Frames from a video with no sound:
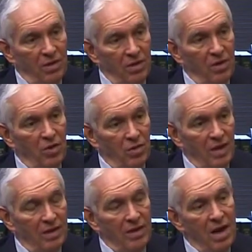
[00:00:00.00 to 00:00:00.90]
you know,
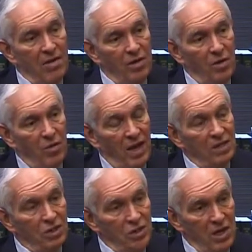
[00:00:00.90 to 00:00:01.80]
that carry on
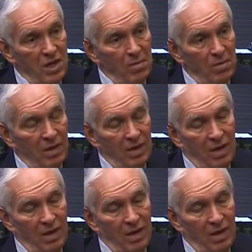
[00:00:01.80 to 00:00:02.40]
as a team